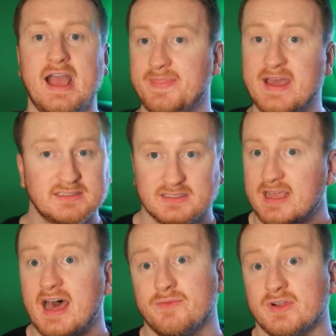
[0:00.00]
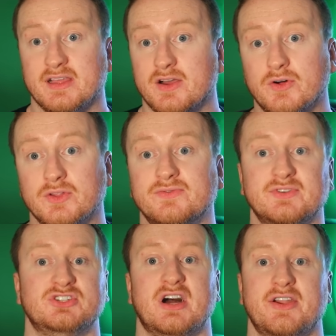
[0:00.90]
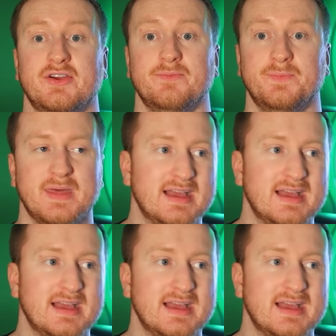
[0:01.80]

And that's not really Olu Fashanu.